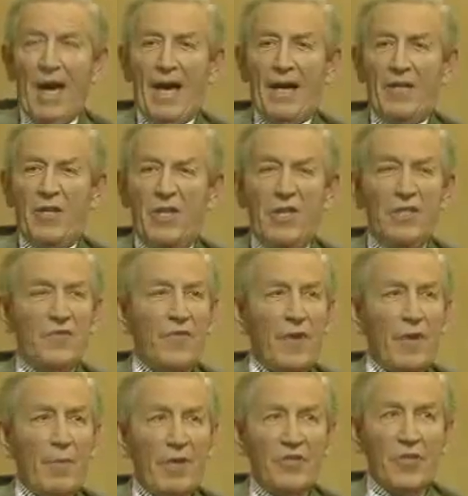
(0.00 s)
and he
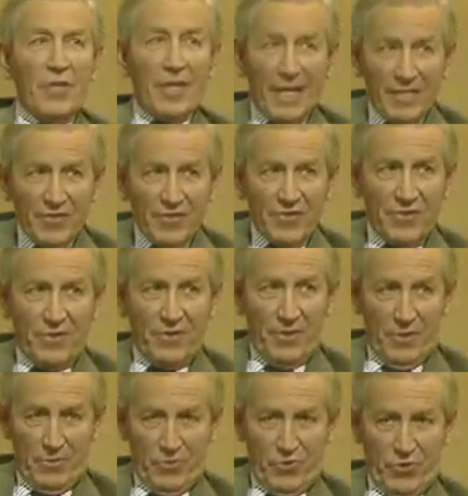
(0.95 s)
is very much against
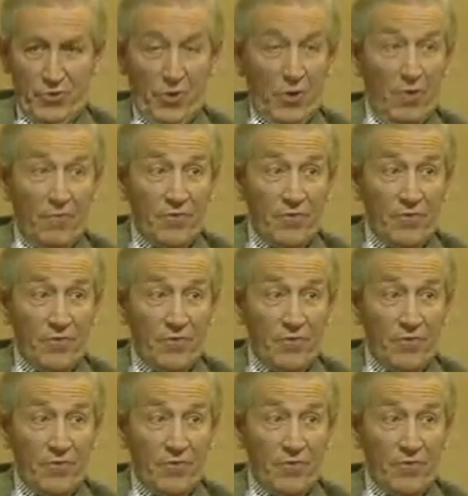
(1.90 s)
the notion